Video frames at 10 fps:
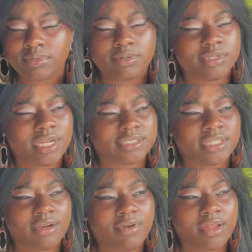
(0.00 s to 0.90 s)
Did I say
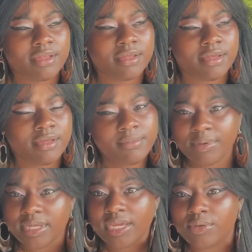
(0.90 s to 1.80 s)
that right?
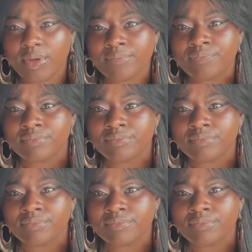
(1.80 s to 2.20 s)
But yeah, anyway,